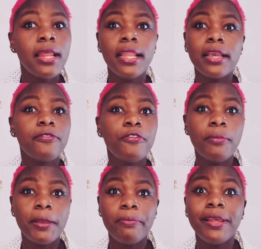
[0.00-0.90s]
Like for
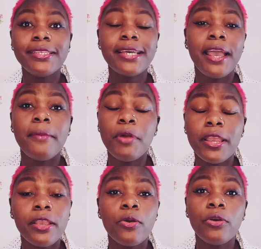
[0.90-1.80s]
my place, I am
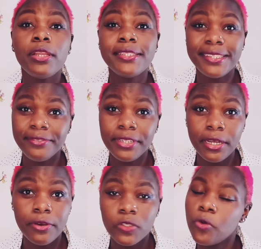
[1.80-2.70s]
working only 7
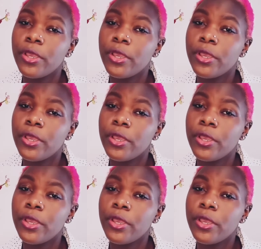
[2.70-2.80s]
hours.